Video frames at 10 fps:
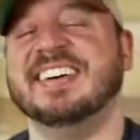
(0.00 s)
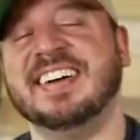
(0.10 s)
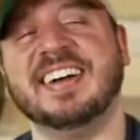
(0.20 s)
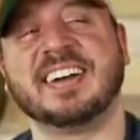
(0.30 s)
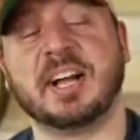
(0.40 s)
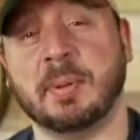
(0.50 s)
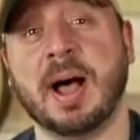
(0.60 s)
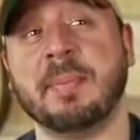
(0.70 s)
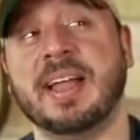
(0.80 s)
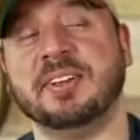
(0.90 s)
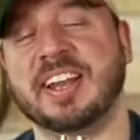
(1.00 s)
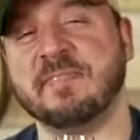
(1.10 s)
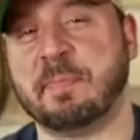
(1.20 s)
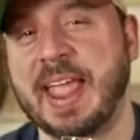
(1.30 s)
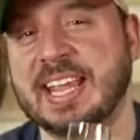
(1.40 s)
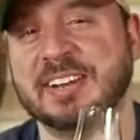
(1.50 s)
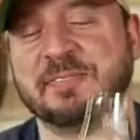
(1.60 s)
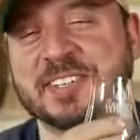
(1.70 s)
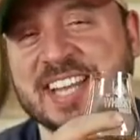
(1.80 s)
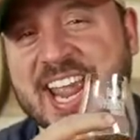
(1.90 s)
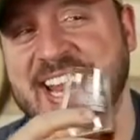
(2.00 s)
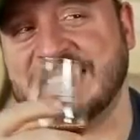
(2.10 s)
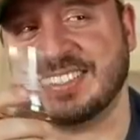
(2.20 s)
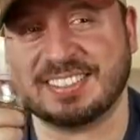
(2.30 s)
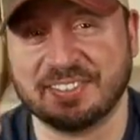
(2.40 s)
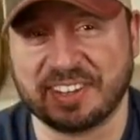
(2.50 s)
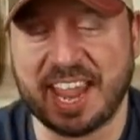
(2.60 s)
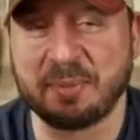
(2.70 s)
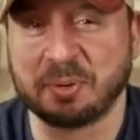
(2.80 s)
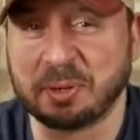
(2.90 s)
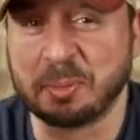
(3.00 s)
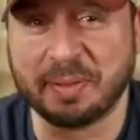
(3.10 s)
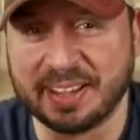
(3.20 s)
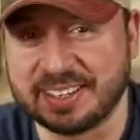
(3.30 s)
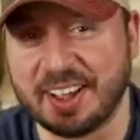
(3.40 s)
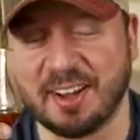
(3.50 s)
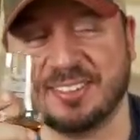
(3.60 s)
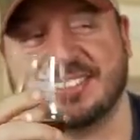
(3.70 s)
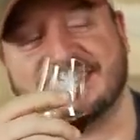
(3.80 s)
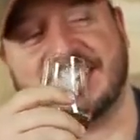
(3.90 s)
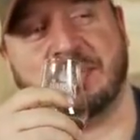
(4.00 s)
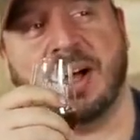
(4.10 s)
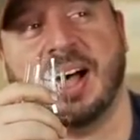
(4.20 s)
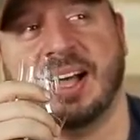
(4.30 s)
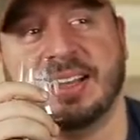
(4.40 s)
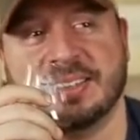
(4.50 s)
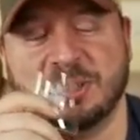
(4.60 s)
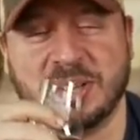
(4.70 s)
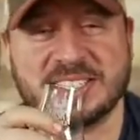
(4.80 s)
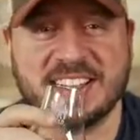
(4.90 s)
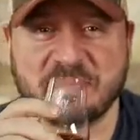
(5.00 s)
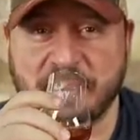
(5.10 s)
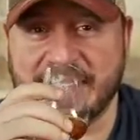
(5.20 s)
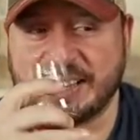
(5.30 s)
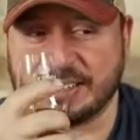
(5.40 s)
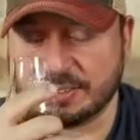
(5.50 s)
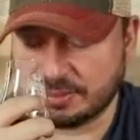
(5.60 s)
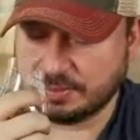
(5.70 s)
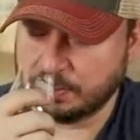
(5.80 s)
Uh, come on, man. You could have bacon for days if it came in a real pig. No? Come on. Who doesn't love bacon?